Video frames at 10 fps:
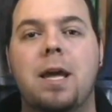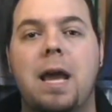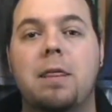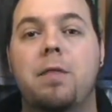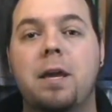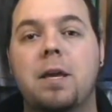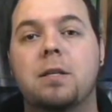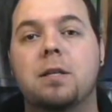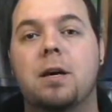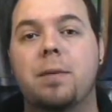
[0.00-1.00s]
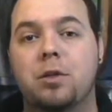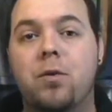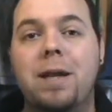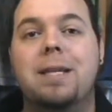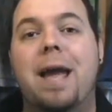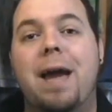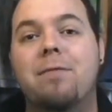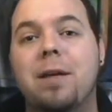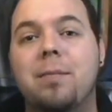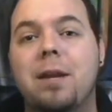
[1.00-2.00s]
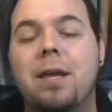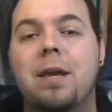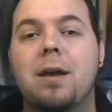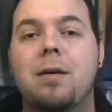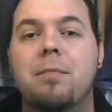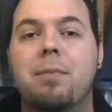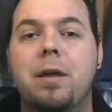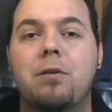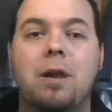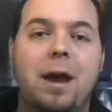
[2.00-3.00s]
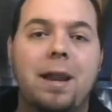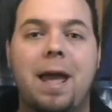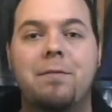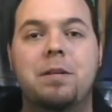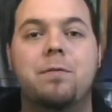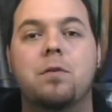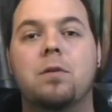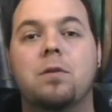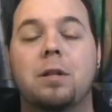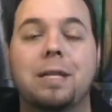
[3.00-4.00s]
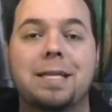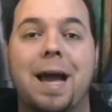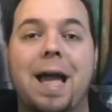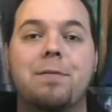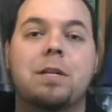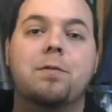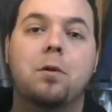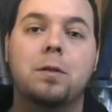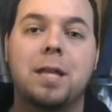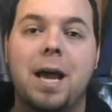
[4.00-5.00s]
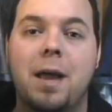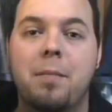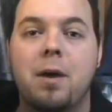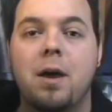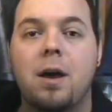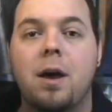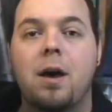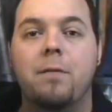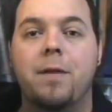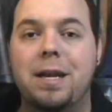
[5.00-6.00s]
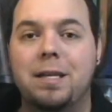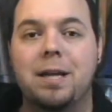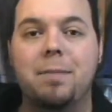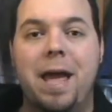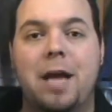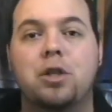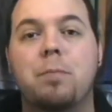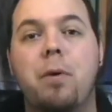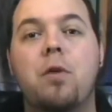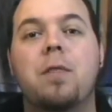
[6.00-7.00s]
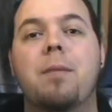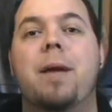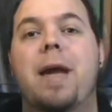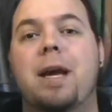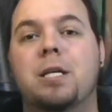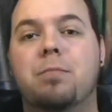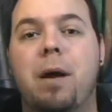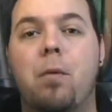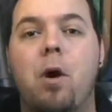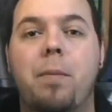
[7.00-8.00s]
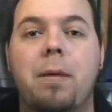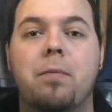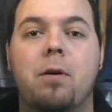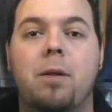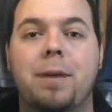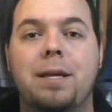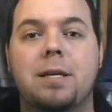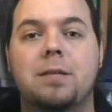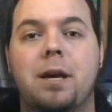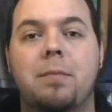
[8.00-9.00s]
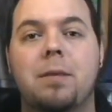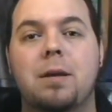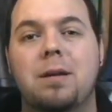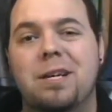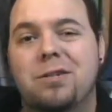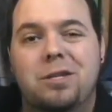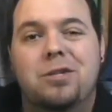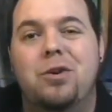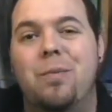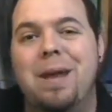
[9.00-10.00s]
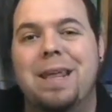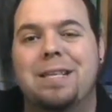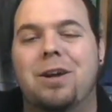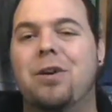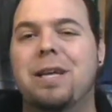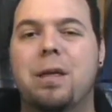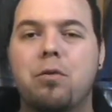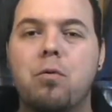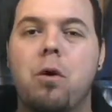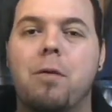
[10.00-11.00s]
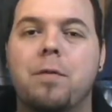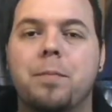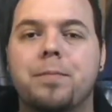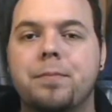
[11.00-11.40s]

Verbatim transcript: And the thing is, um, it's great to have that many, but you kind of have a difficult, at least I have a difficult time uh, finding time to actually put them as my wallpaper on my desktop because there's just so many, it's hard to get through all of them.